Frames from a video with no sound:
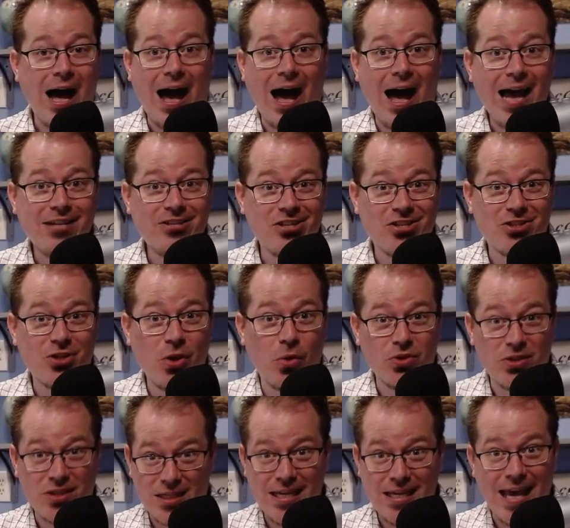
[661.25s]
I just
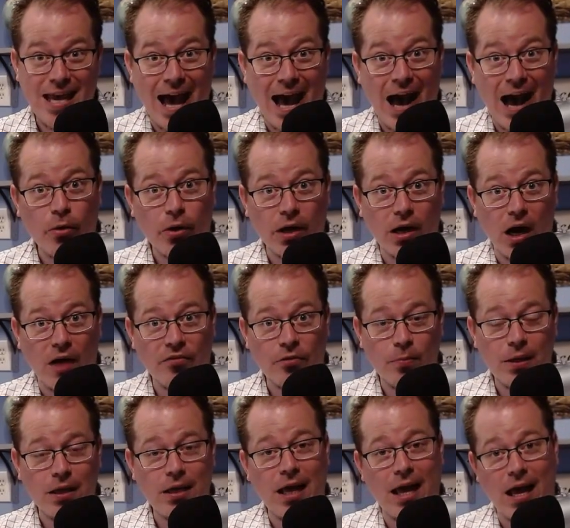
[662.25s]
don't see our
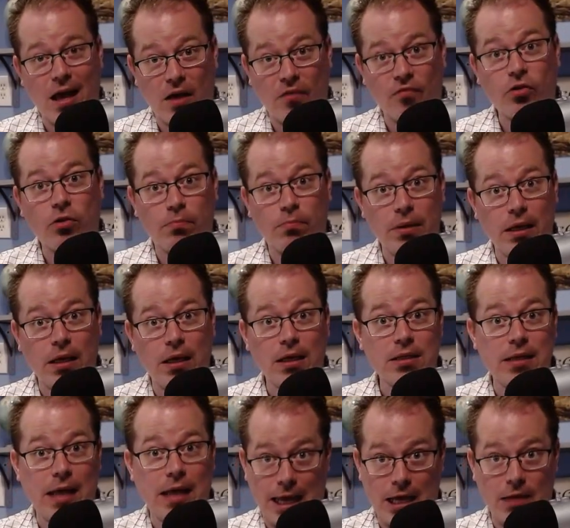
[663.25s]
government ever
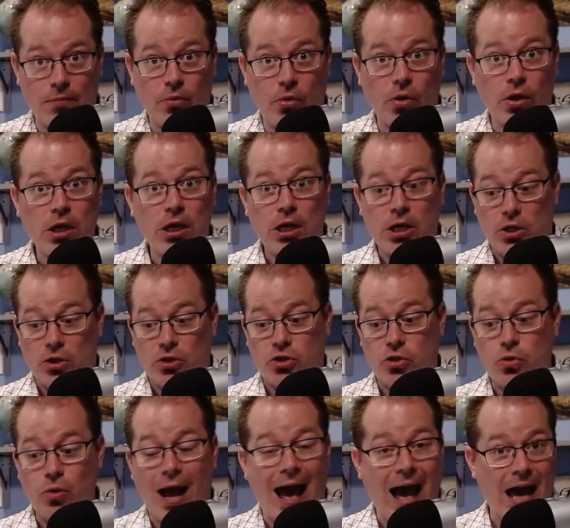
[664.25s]
being able
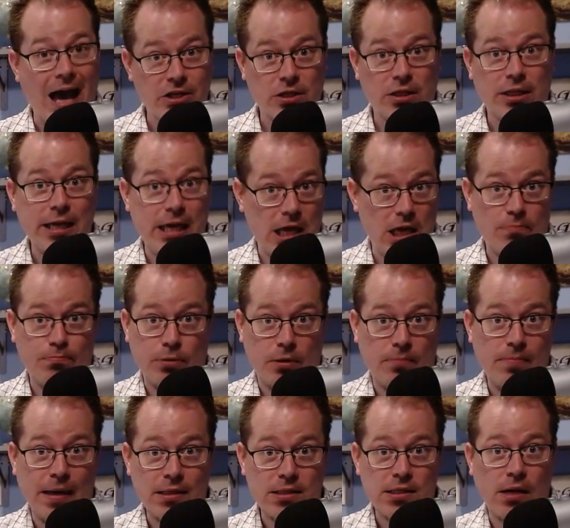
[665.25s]
to actually
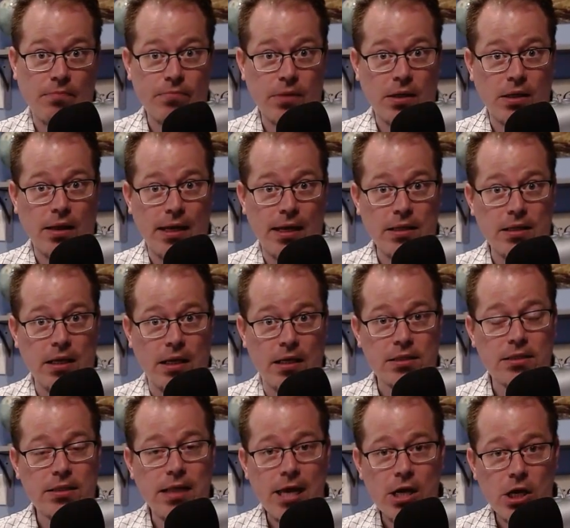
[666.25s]
implement something like
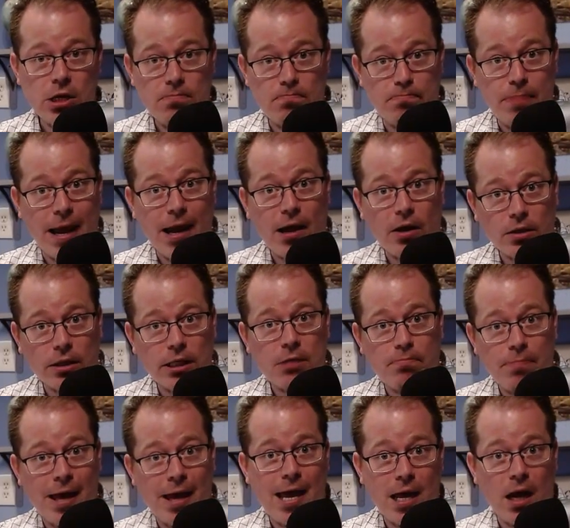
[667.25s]
this. They could barely
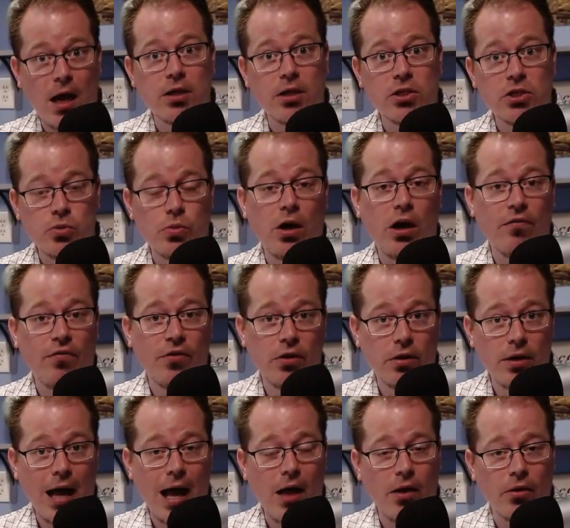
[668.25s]
pay us
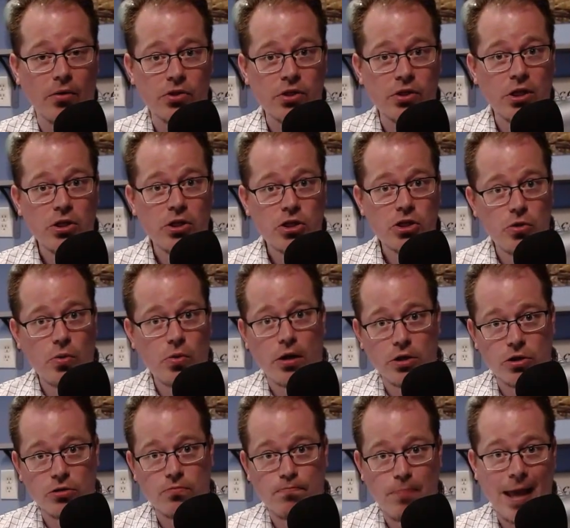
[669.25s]
$1,200 to
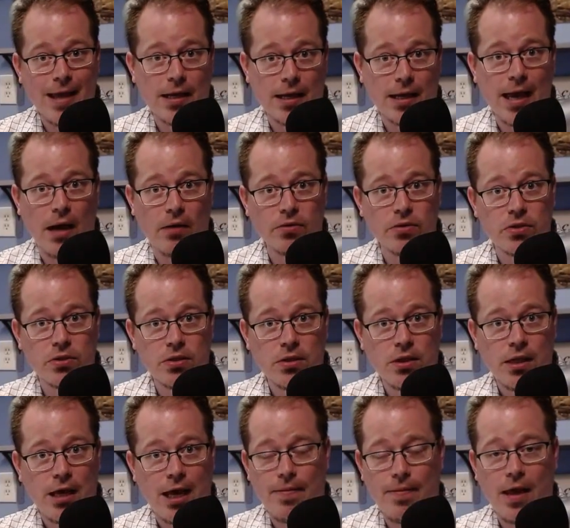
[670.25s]
our bank accounts,
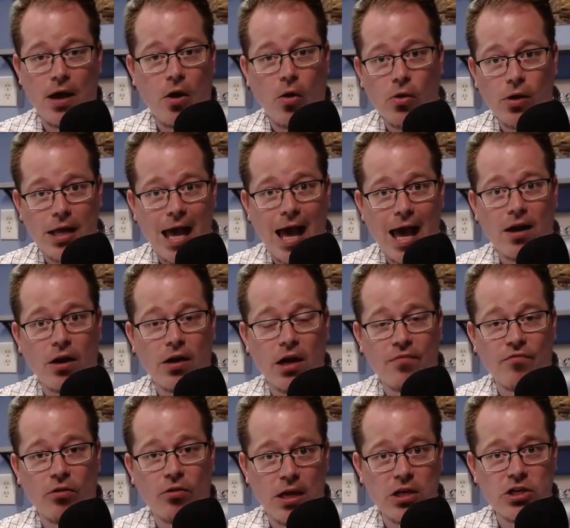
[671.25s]
and they already had our
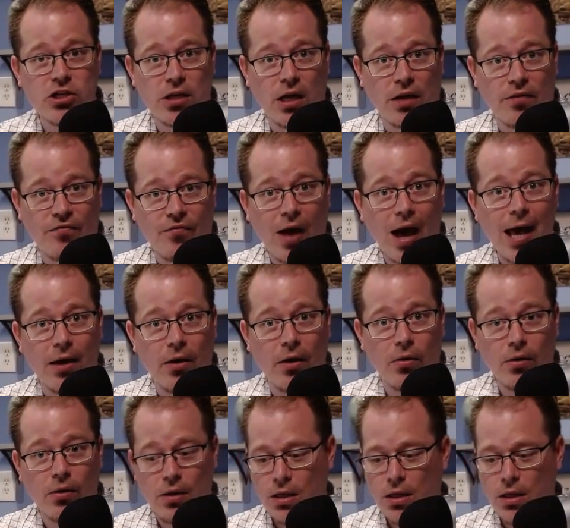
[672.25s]
information on file.